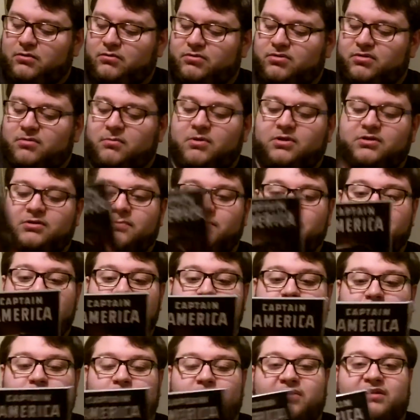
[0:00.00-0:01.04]
Some other
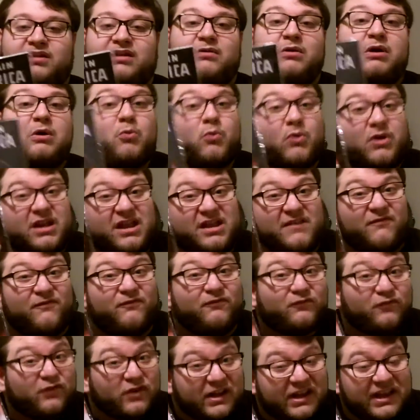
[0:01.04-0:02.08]
people. It won a
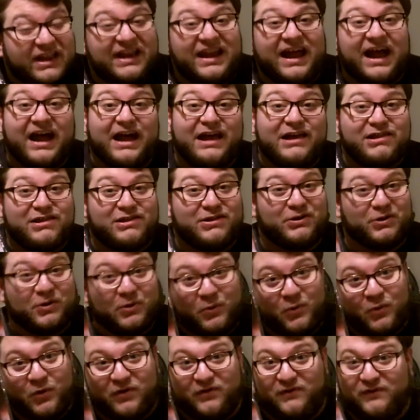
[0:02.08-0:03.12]
freaking
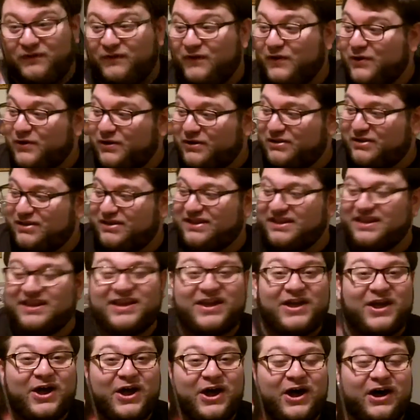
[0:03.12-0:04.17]
Eisner Award, folks.
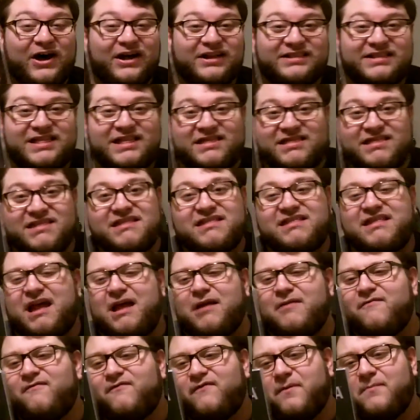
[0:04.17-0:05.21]
This is,
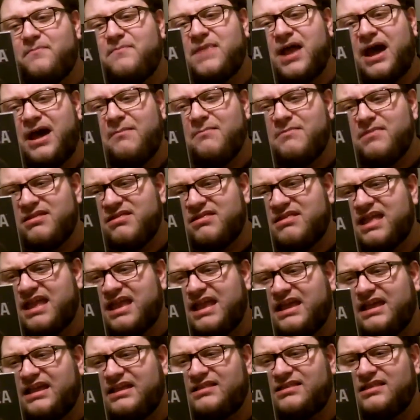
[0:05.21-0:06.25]
if I'm not
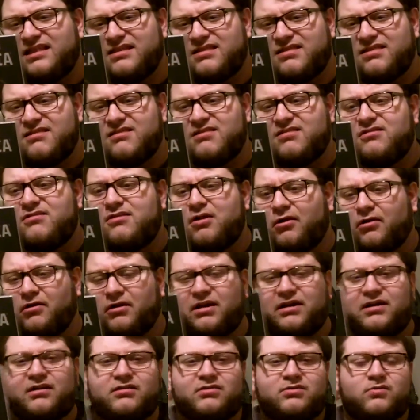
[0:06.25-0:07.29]
mistaken, this is
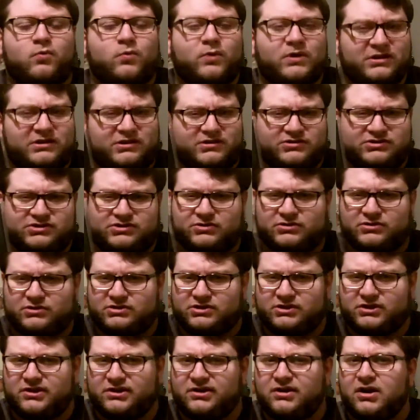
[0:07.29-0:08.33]
during the Winter
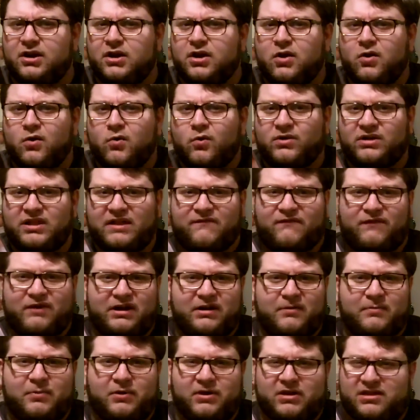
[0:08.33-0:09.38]
Soldier, where they
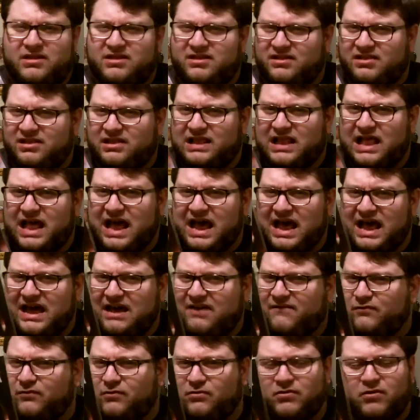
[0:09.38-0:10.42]
find out Bucky's
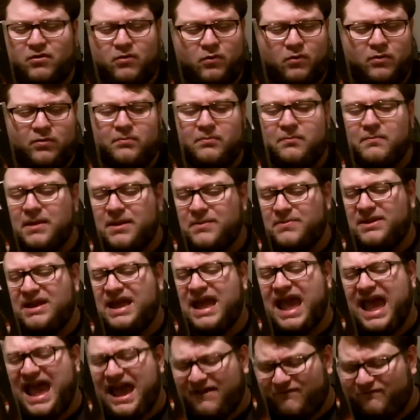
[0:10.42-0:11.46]
alive, or
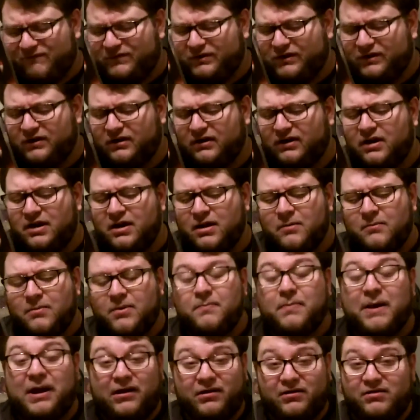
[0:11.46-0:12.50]
maybe after.
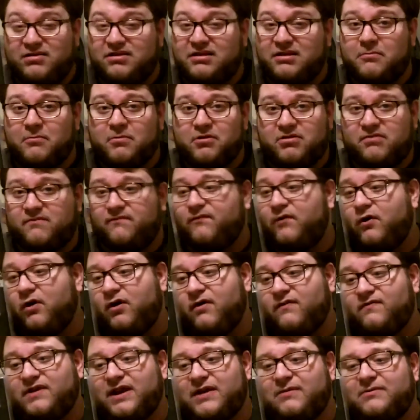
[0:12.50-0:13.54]
But Baron Zemo's
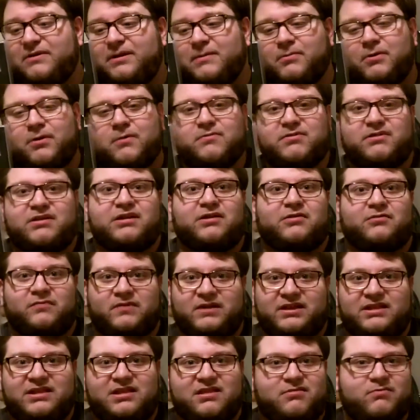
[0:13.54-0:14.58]
involved. I remember I was going to
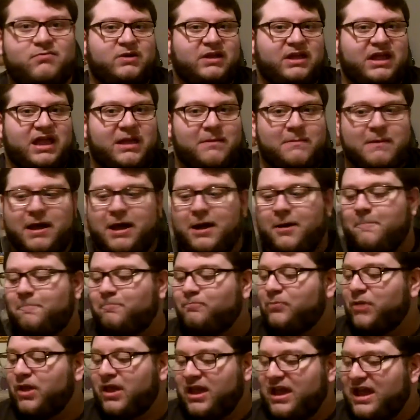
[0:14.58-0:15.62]
read when it came
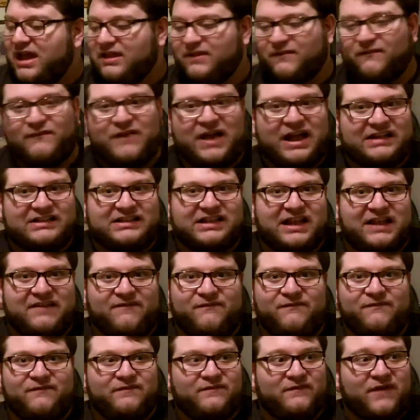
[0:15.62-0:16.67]
out, and the fact
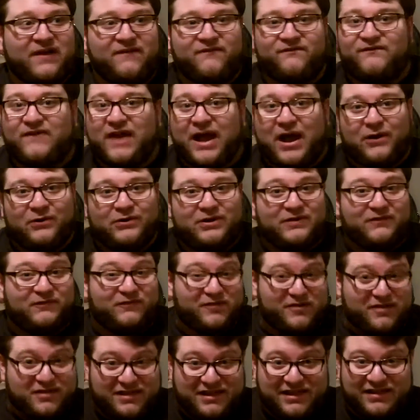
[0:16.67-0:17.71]
that I found it
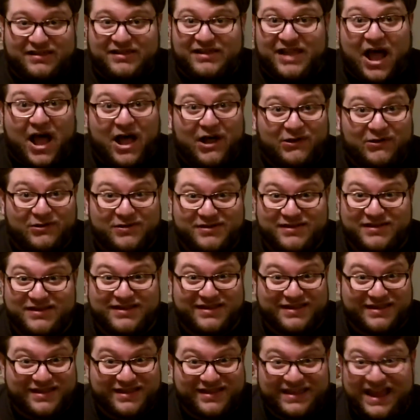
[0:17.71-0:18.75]
for $6
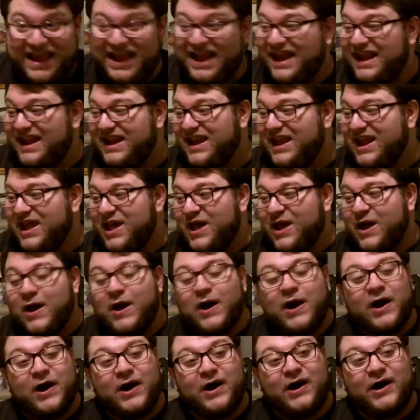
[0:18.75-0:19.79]
is insane.
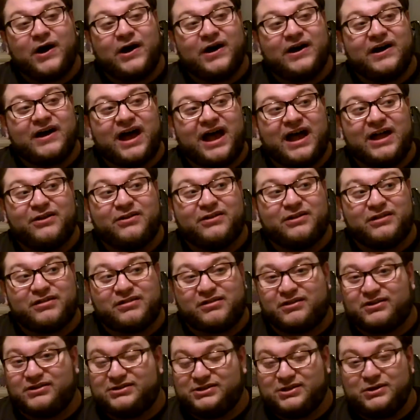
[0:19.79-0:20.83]
I only
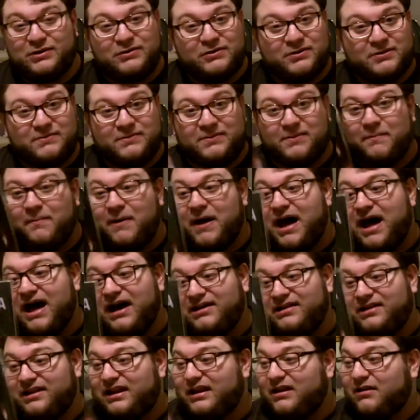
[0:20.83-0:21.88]
saw 2 of them in the
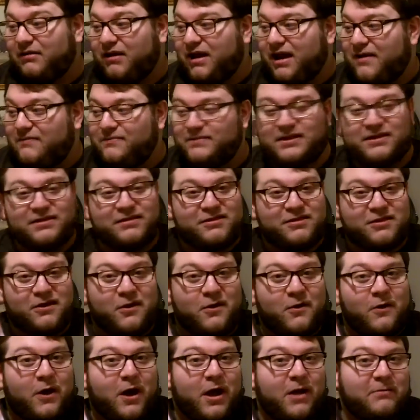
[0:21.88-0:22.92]
box, and I grabbed it,
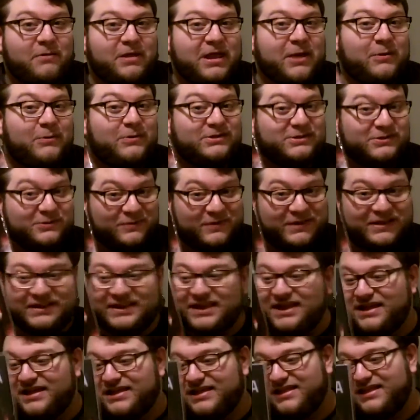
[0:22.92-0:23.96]
so I can't wait to read
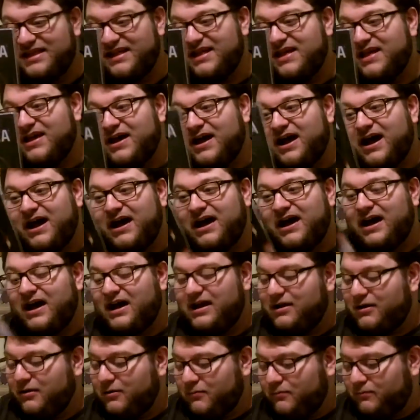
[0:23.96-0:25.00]
this.
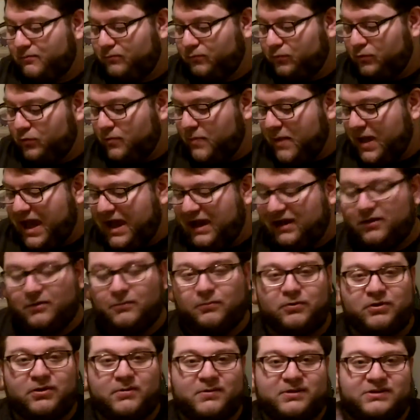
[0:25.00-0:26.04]
I know
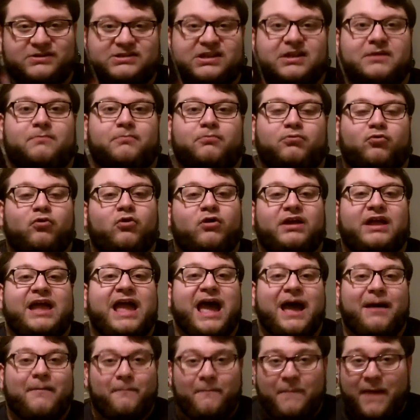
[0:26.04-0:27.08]
Brubaker pretty much brought
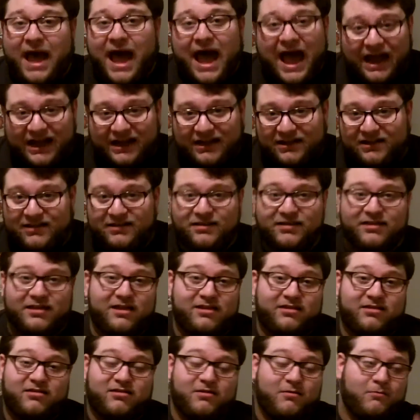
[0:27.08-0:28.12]
Cap back
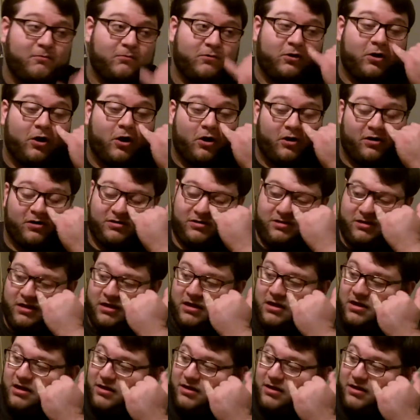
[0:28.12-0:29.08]
in some regards.